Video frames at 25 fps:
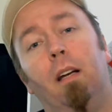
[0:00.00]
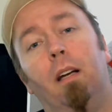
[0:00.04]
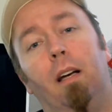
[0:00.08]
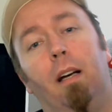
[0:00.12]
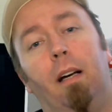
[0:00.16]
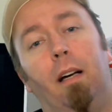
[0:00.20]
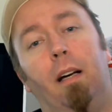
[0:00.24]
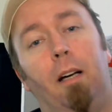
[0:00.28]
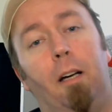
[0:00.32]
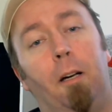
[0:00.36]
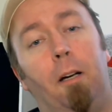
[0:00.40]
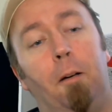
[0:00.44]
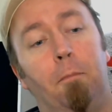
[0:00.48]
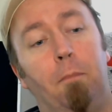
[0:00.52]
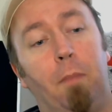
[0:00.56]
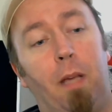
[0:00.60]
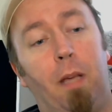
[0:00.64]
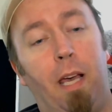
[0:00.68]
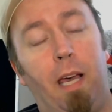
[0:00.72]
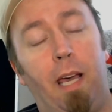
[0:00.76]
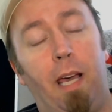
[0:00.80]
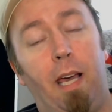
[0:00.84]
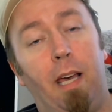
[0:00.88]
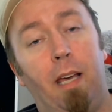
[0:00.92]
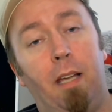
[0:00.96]

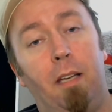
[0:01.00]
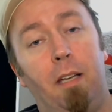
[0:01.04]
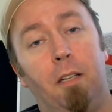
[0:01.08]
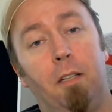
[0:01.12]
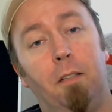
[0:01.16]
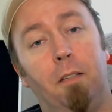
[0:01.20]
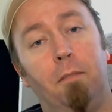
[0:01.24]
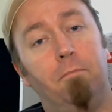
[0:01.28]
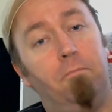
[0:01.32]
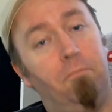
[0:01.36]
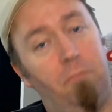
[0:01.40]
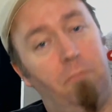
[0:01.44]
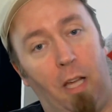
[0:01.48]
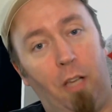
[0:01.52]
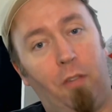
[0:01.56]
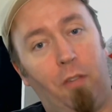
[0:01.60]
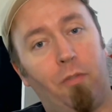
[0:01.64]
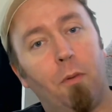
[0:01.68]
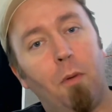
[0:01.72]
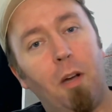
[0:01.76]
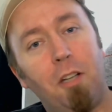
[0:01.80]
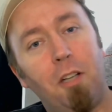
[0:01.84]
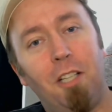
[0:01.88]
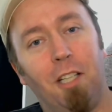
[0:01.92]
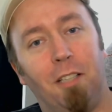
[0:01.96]
And thanks for
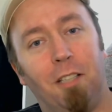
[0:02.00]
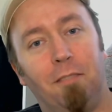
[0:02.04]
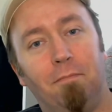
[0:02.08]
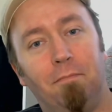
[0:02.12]
watching.